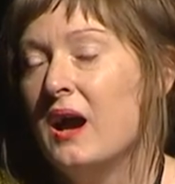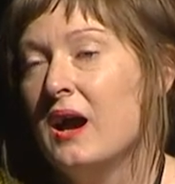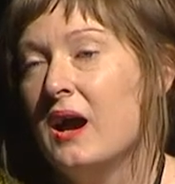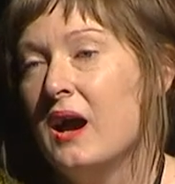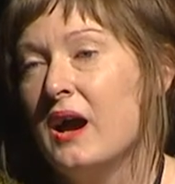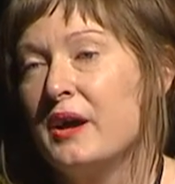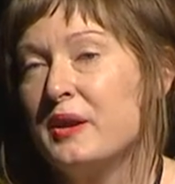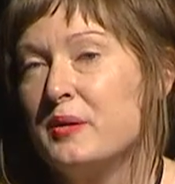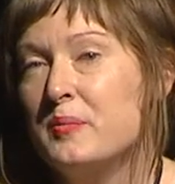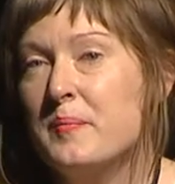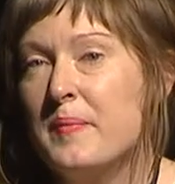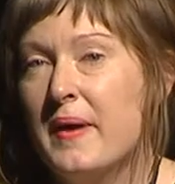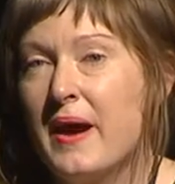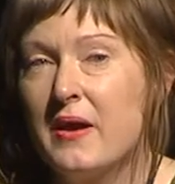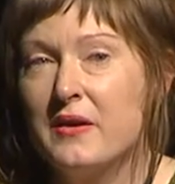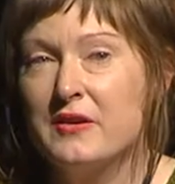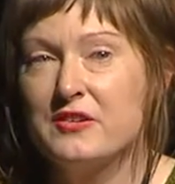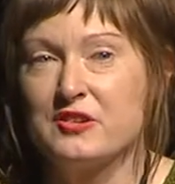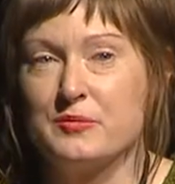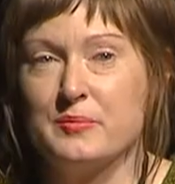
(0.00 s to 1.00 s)
I'd
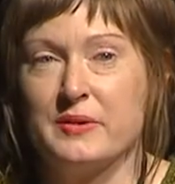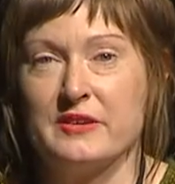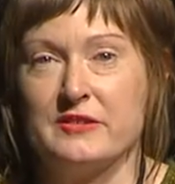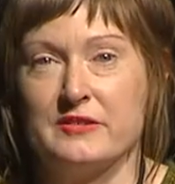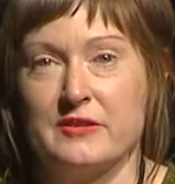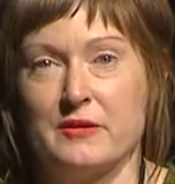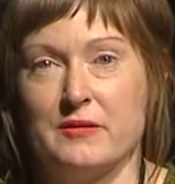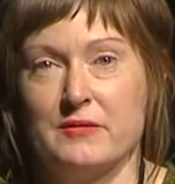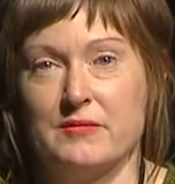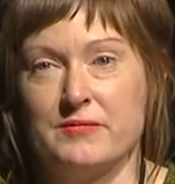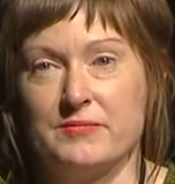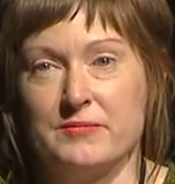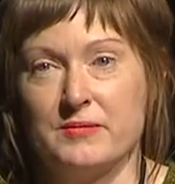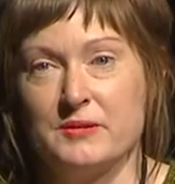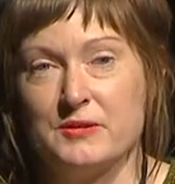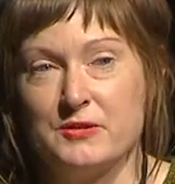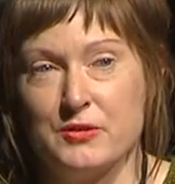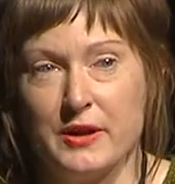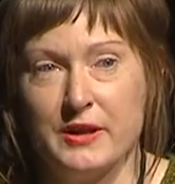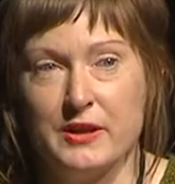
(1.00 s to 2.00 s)
embarrassed myself
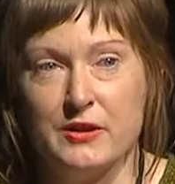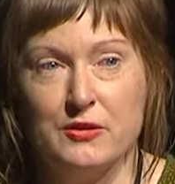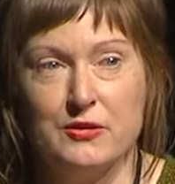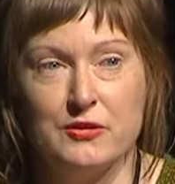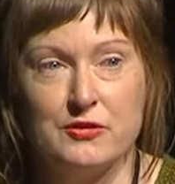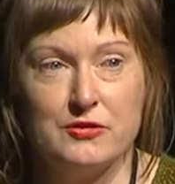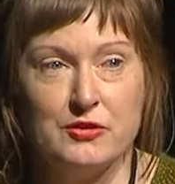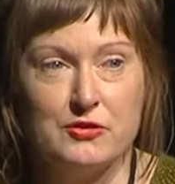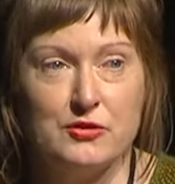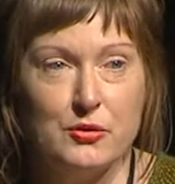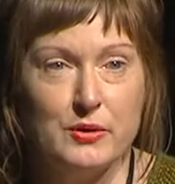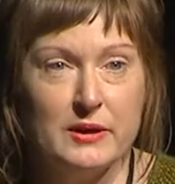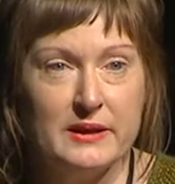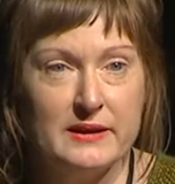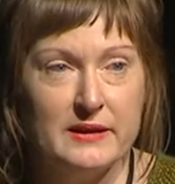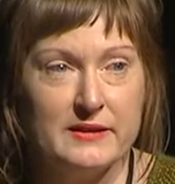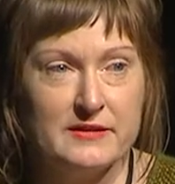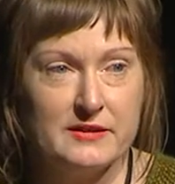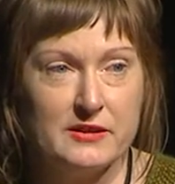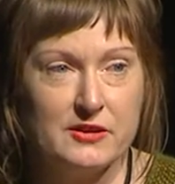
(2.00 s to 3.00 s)
trying to use the
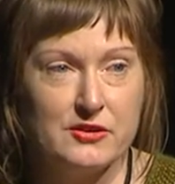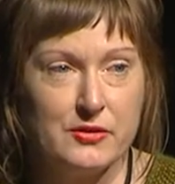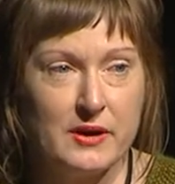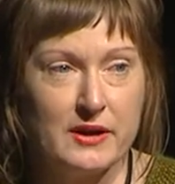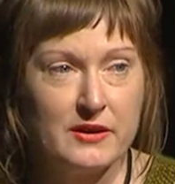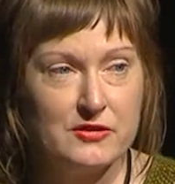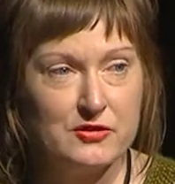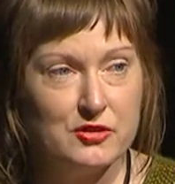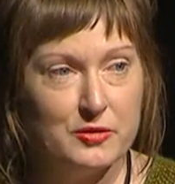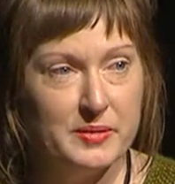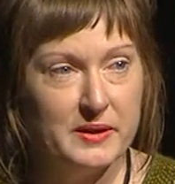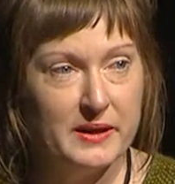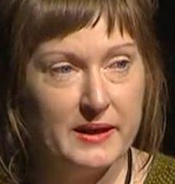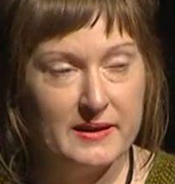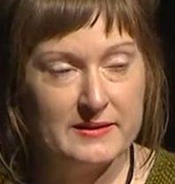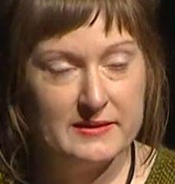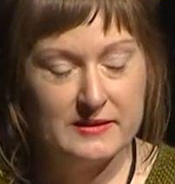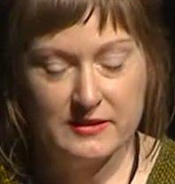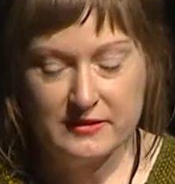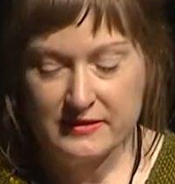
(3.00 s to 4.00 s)
toilets at a truck stop in
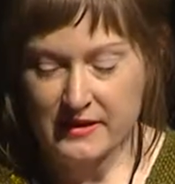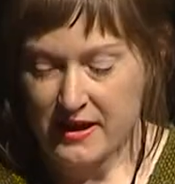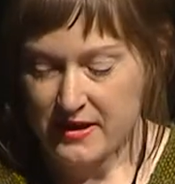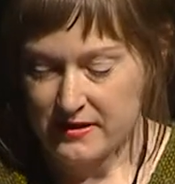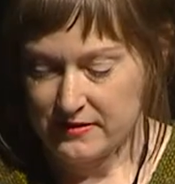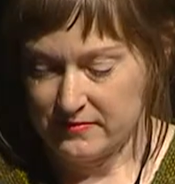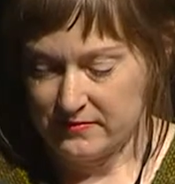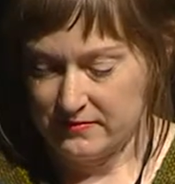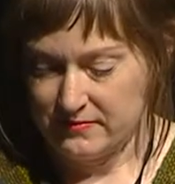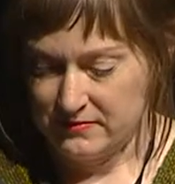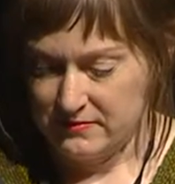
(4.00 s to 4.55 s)
Kazakhstan.